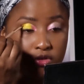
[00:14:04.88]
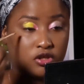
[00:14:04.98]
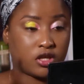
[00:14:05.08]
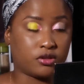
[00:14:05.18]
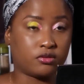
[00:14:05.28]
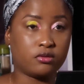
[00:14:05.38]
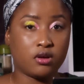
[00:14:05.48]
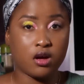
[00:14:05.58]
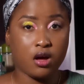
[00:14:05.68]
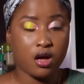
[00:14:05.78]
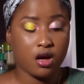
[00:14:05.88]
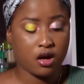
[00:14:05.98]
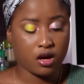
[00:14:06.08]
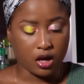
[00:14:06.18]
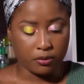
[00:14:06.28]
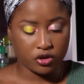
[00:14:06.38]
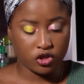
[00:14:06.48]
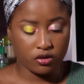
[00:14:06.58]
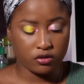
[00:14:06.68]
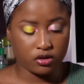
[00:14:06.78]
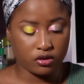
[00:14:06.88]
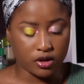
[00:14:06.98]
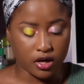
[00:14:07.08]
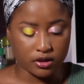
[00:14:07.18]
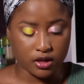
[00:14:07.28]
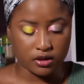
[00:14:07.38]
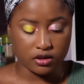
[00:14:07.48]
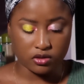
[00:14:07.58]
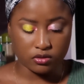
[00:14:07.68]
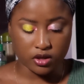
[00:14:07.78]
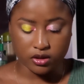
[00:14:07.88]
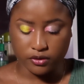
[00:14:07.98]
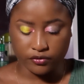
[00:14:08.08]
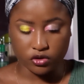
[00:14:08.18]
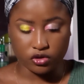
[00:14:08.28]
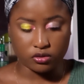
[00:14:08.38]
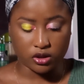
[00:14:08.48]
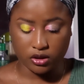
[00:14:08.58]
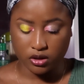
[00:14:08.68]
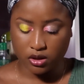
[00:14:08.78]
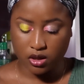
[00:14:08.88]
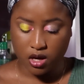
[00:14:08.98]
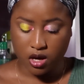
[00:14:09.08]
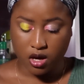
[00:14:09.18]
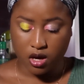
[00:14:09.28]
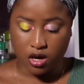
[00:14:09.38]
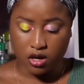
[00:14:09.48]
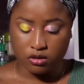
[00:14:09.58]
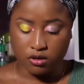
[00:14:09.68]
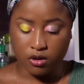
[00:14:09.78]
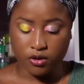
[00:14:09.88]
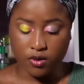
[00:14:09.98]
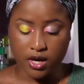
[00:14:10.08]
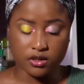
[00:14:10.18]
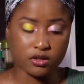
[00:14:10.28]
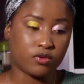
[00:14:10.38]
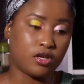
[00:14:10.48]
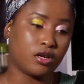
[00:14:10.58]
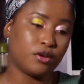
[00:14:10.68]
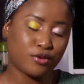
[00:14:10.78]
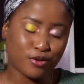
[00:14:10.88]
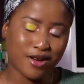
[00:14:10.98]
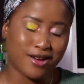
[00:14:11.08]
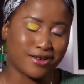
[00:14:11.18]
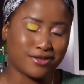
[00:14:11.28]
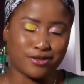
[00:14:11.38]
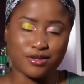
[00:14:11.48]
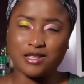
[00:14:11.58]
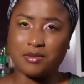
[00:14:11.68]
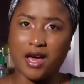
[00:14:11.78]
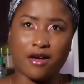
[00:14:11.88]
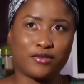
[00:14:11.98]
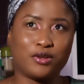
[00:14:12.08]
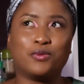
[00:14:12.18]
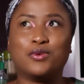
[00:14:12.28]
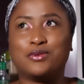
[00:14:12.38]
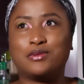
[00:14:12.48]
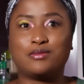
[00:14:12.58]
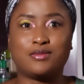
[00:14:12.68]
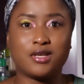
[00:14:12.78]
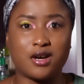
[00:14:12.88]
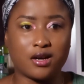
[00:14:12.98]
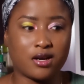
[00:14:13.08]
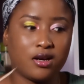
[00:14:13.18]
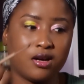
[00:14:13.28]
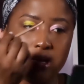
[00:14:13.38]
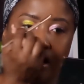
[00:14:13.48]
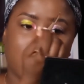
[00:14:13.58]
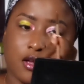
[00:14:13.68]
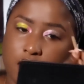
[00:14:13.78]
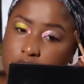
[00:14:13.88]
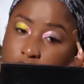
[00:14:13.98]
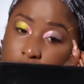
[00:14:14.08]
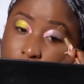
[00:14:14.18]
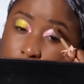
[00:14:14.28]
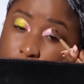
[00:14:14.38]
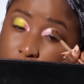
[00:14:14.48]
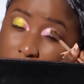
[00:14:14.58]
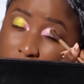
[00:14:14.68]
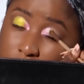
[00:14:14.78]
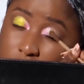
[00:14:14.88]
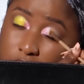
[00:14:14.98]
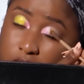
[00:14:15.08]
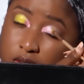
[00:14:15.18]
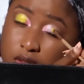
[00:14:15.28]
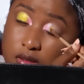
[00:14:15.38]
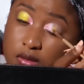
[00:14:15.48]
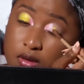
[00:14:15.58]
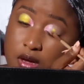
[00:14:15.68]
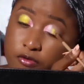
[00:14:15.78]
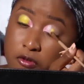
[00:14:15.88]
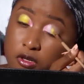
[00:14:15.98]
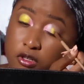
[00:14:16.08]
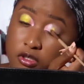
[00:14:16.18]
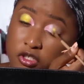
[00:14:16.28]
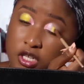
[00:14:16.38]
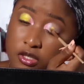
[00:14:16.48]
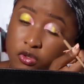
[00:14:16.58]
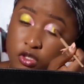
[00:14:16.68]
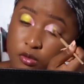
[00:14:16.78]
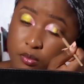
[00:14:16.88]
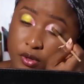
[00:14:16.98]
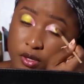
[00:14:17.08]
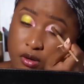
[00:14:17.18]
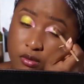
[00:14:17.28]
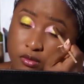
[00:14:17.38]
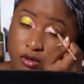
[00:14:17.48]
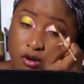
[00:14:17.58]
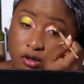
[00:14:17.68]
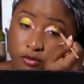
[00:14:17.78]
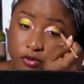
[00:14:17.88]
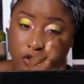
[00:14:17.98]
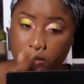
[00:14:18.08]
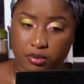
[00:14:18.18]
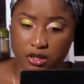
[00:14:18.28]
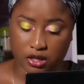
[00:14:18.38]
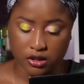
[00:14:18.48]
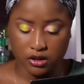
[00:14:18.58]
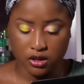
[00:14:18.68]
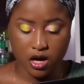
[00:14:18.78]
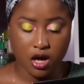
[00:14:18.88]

your shadow, I'll be showing you guys how to do that eventually. Otherwise, because when you close your eyes, you're going to be having one dark, one bright, you have your shadows sprinkled all over the place,